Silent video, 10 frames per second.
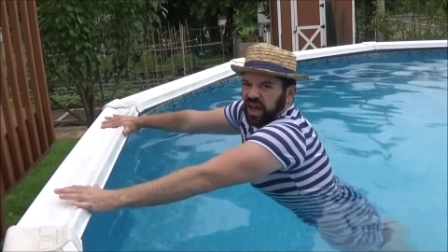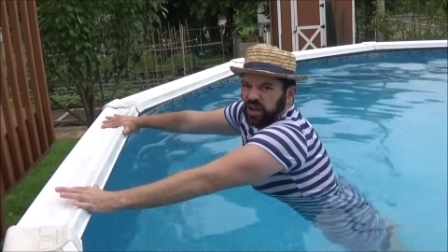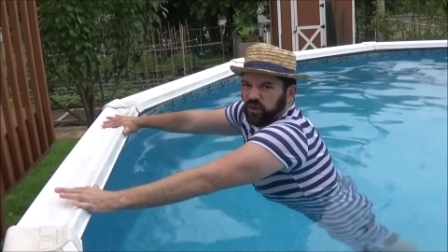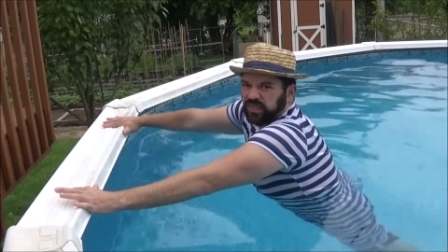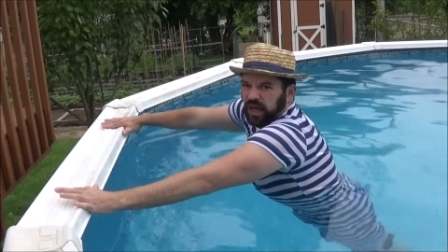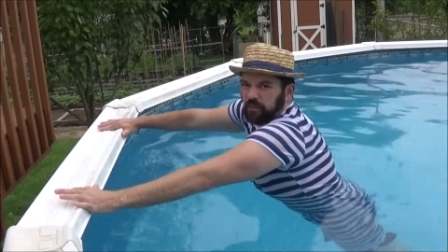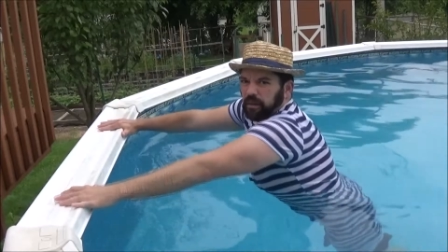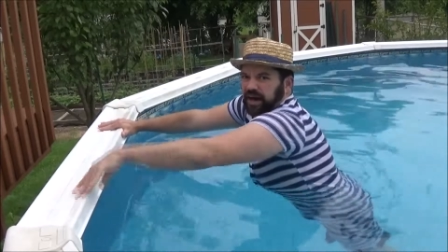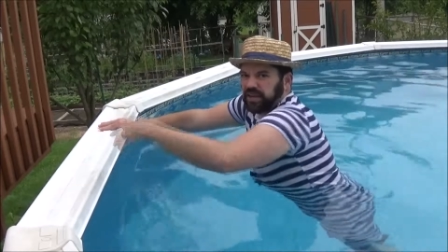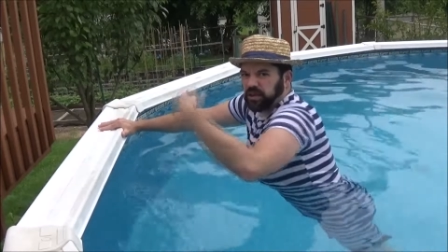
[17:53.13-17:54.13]
and you want that
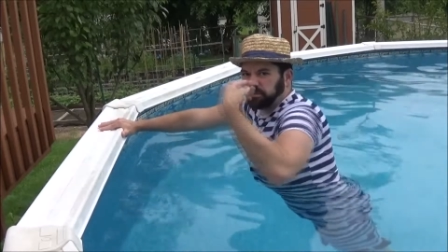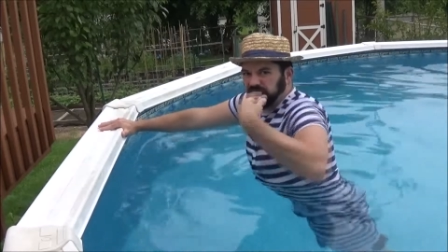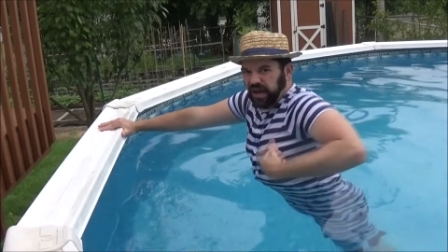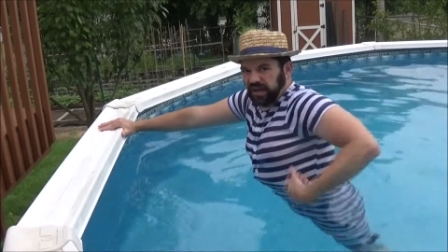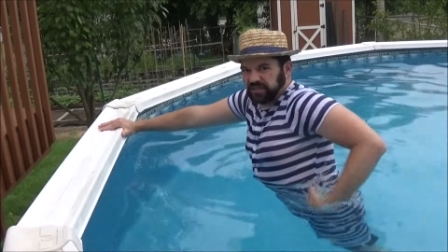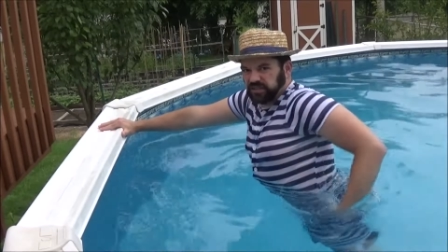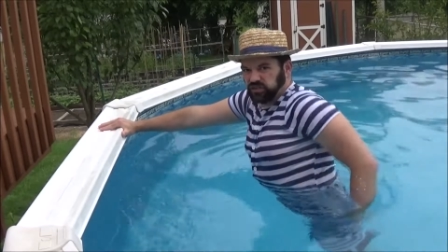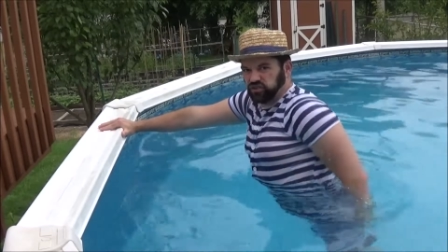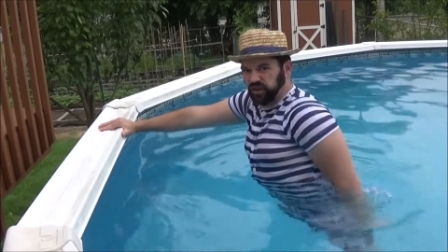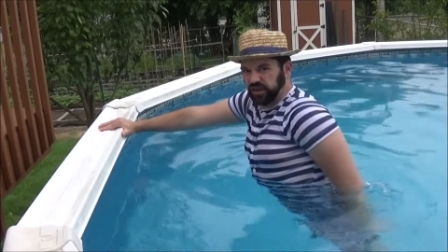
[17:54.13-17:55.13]
body to be nice
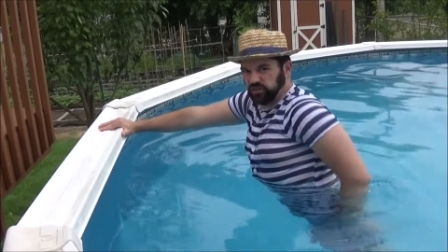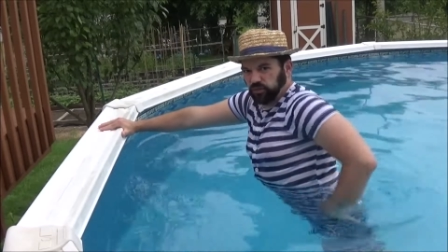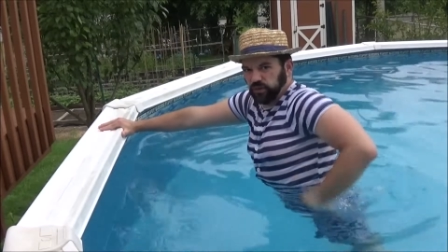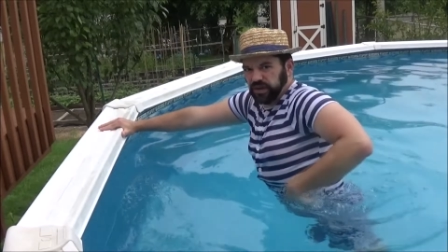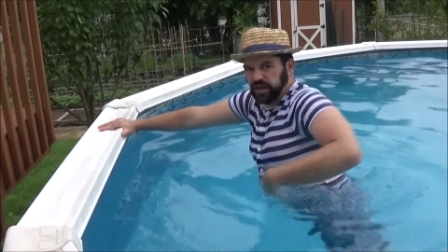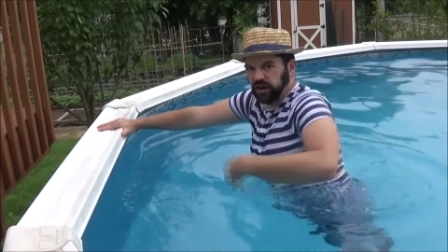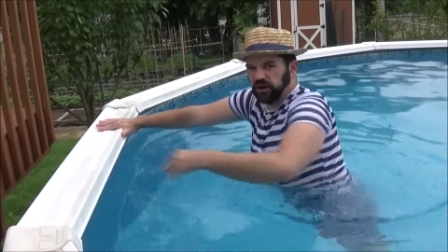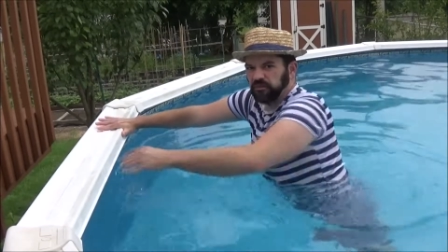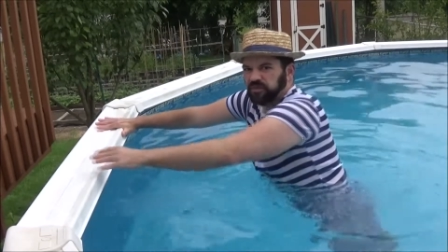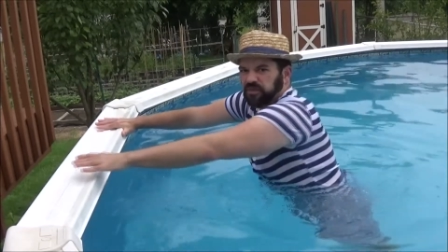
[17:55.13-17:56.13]
and straight through here.